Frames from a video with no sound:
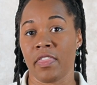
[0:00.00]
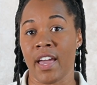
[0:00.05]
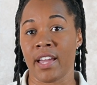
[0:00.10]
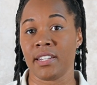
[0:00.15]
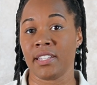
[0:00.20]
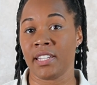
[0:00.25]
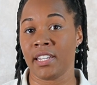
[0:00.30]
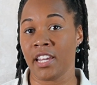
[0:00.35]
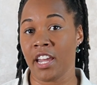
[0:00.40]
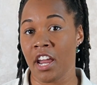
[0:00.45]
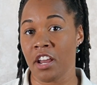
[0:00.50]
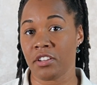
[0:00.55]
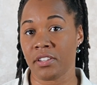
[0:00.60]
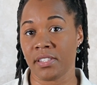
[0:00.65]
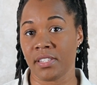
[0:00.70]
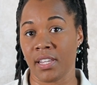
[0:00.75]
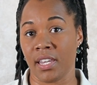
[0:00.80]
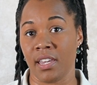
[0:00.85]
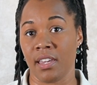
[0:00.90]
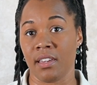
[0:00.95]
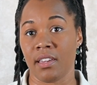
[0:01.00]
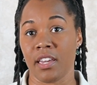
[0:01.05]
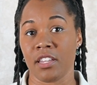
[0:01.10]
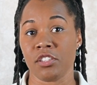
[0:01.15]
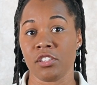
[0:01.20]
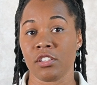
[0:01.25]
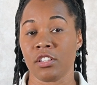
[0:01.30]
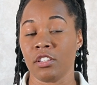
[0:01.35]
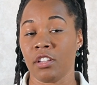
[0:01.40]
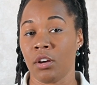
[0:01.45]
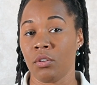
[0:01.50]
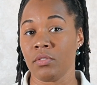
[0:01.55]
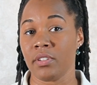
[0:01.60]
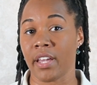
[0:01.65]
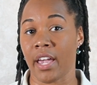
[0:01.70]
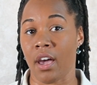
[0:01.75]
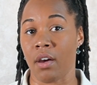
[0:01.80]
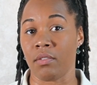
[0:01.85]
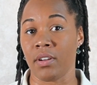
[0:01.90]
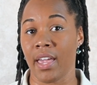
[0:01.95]
that THC can slow
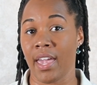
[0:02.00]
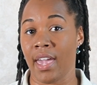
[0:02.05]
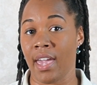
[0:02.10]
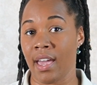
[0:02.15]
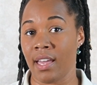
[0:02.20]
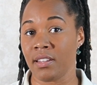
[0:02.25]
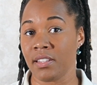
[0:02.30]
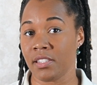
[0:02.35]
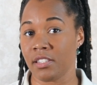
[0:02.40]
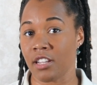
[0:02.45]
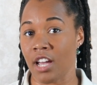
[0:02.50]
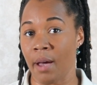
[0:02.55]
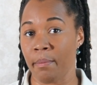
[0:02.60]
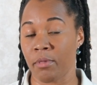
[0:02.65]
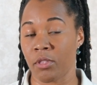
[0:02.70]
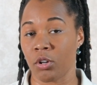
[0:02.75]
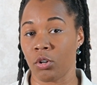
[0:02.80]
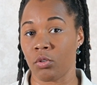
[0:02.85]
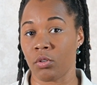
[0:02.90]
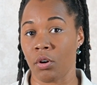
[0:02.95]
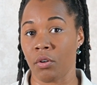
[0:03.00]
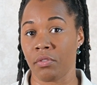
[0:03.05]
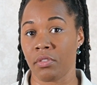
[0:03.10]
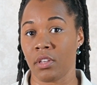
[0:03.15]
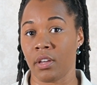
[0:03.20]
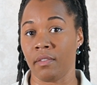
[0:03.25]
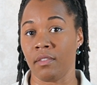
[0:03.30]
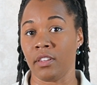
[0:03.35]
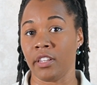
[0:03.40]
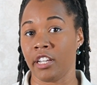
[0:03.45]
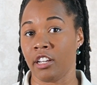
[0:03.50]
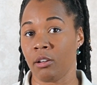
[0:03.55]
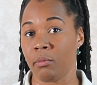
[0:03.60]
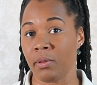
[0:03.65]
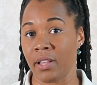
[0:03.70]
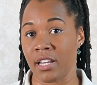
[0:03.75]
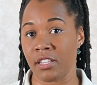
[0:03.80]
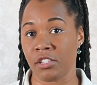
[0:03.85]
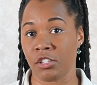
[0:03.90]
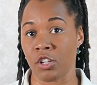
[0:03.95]
down and stop the growth of
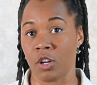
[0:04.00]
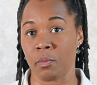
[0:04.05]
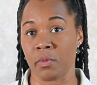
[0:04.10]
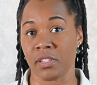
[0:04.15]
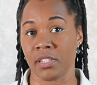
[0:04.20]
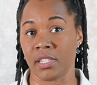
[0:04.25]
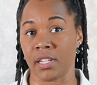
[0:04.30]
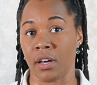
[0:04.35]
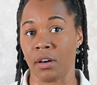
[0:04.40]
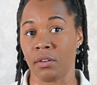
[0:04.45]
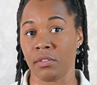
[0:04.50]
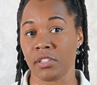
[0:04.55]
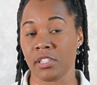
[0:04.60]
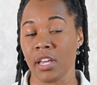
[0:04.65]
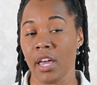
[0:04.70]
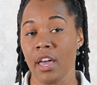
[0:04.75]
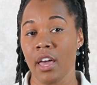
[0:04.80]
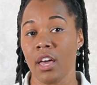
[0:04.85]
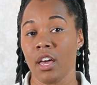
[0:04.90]
glioblastoma cells